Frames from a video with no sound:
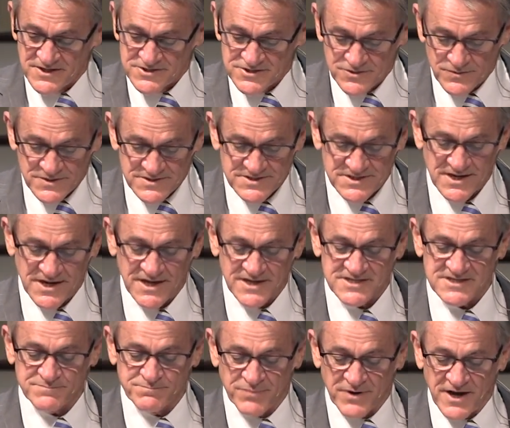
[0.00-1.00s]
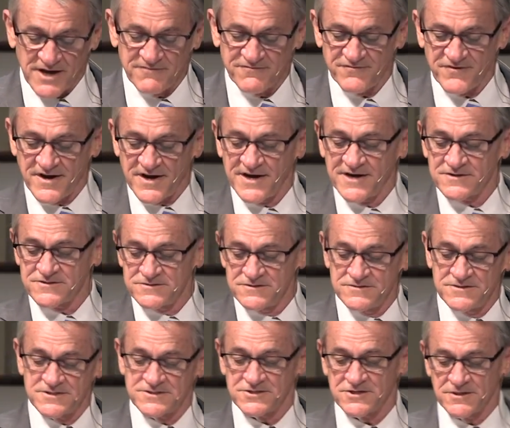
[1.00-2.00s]
to a test by fire to
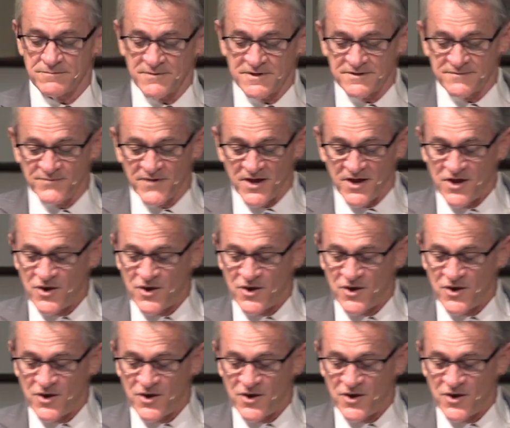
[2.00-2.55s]
determine